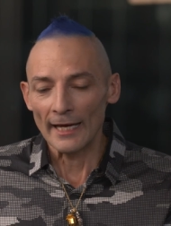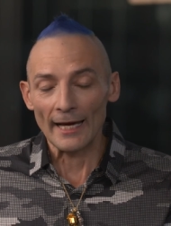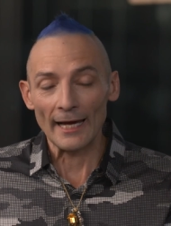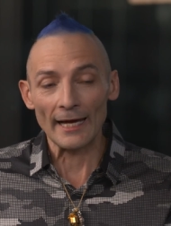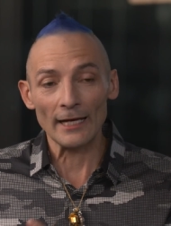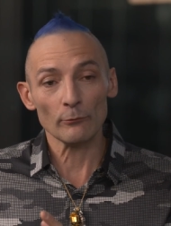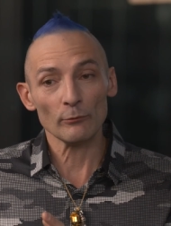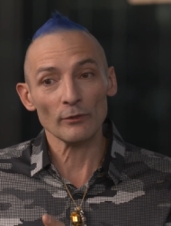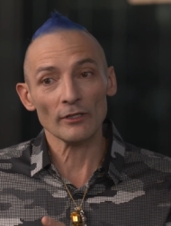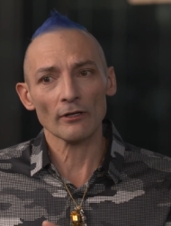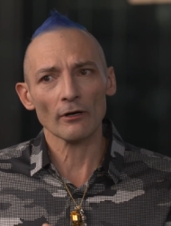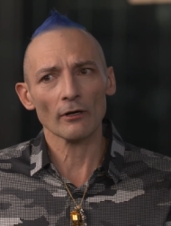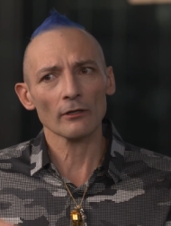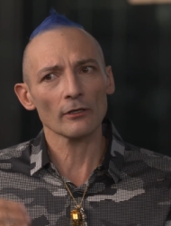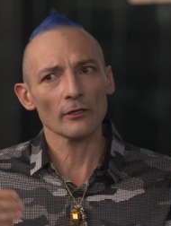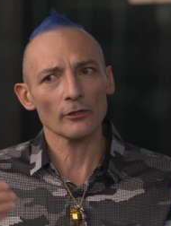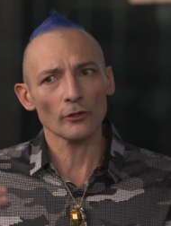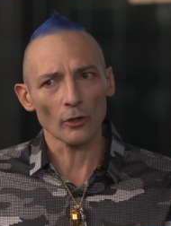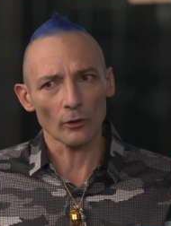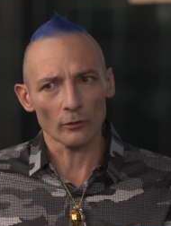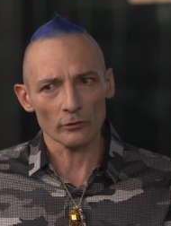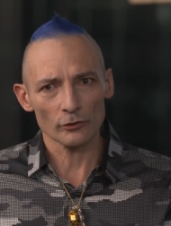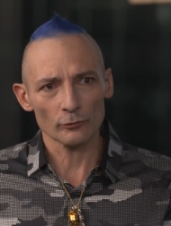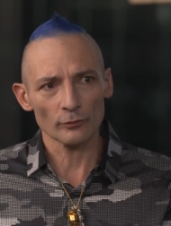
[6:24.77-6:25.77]
And with other
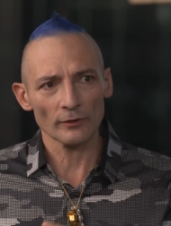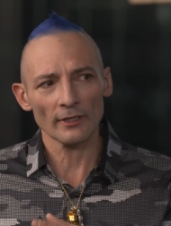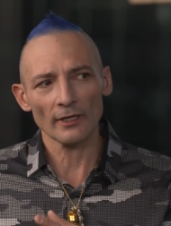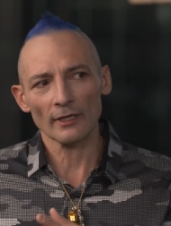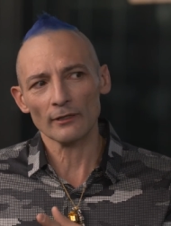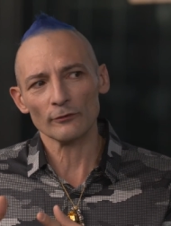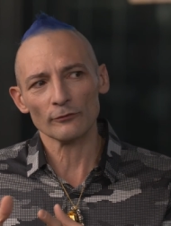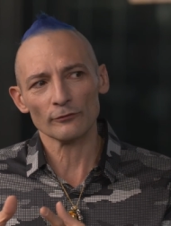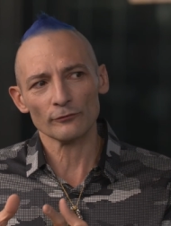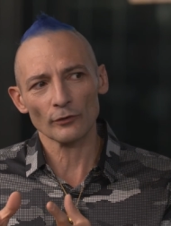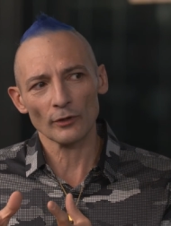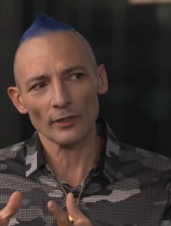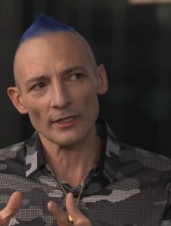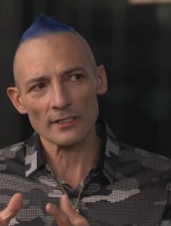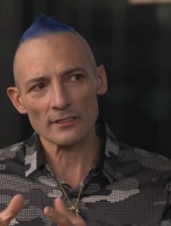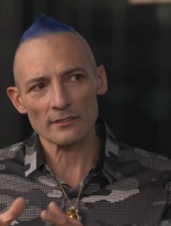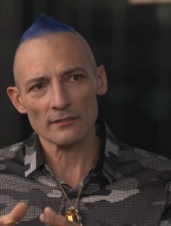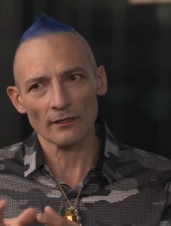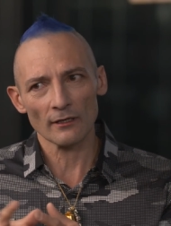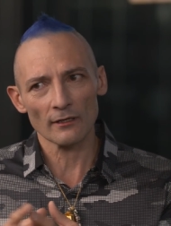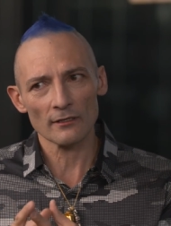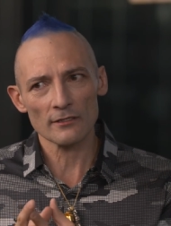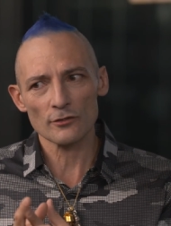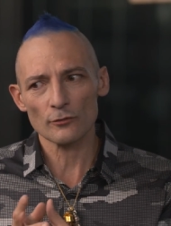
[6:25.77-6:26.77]
notes, with, for
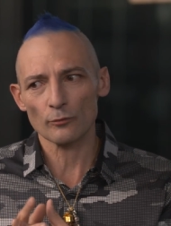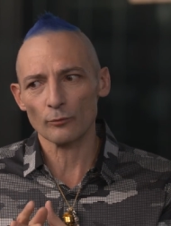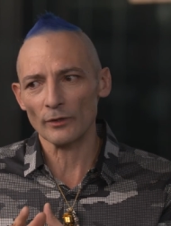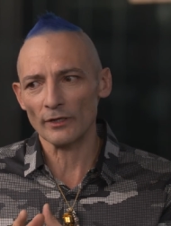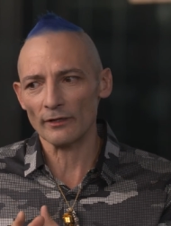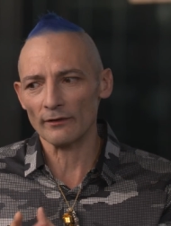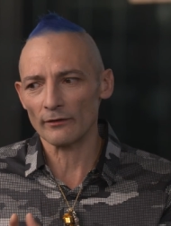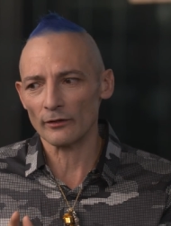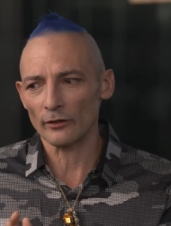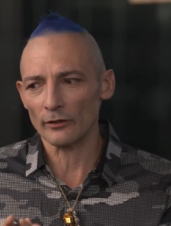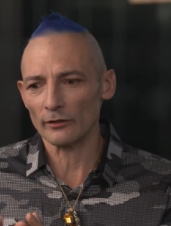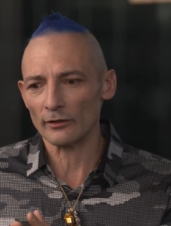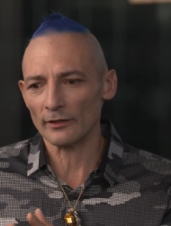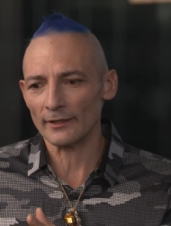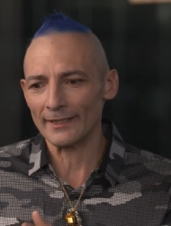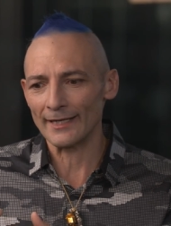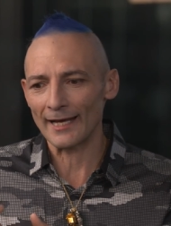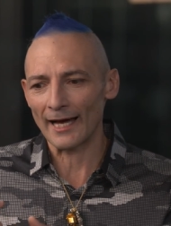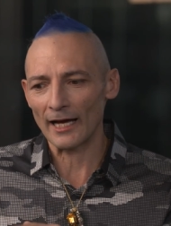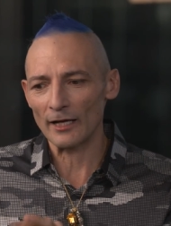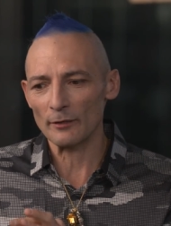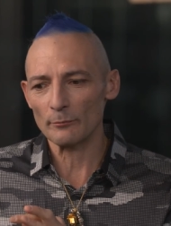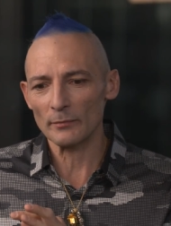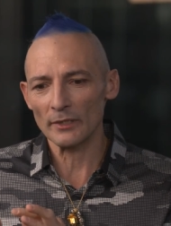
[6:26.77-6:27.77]
instance, with the
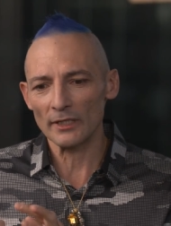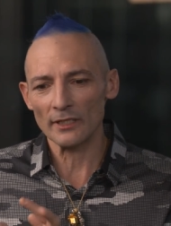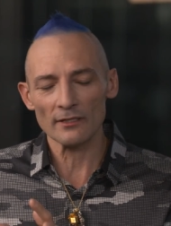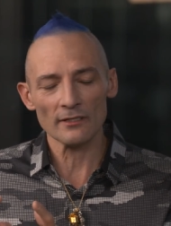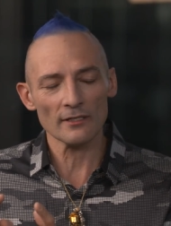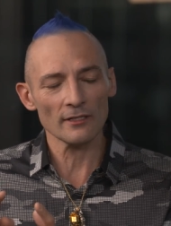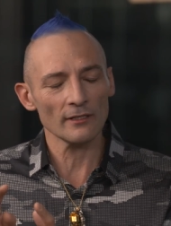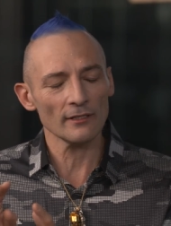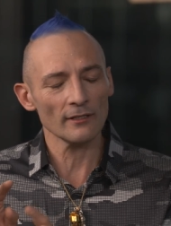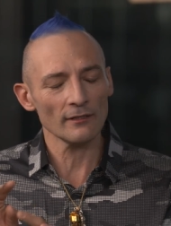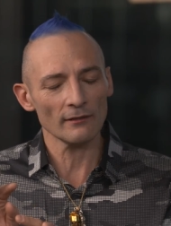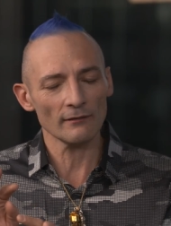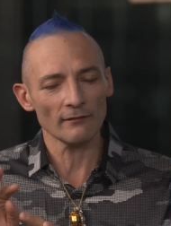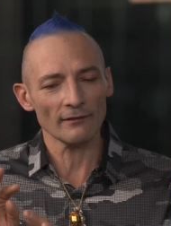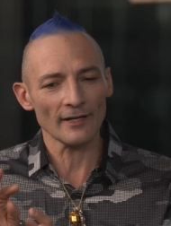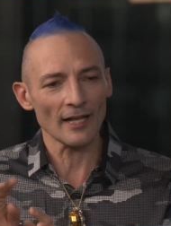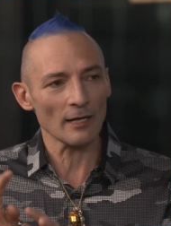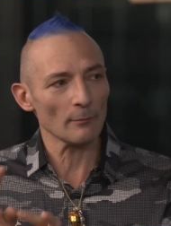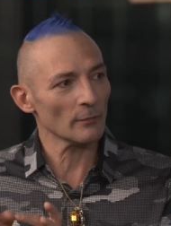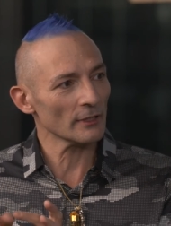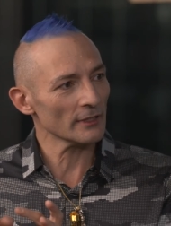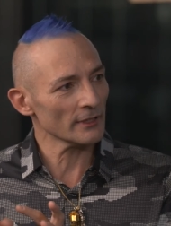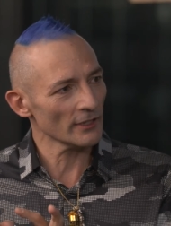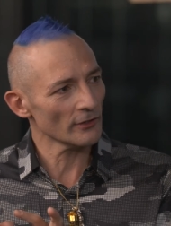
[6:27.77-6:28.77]
limey,
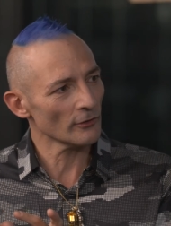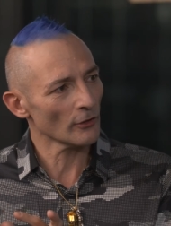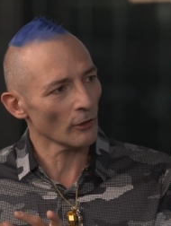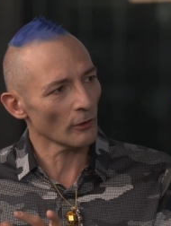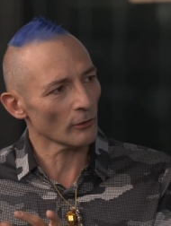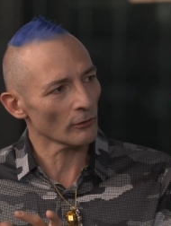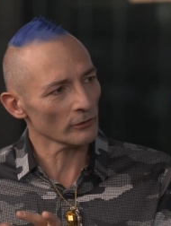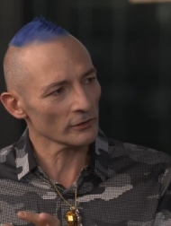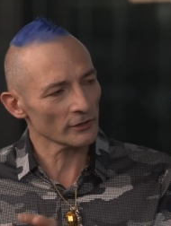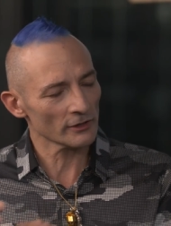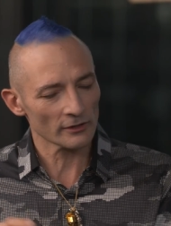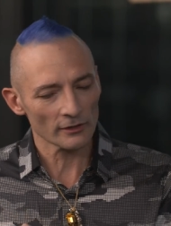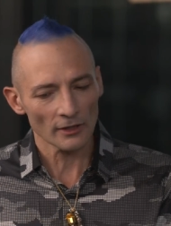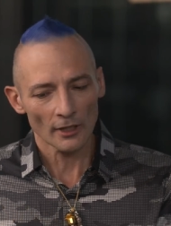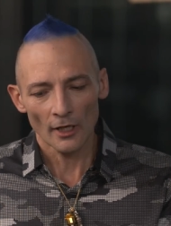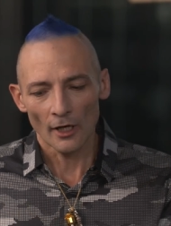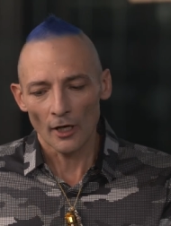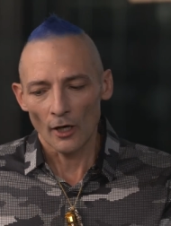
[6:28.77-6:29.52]
lemony notes,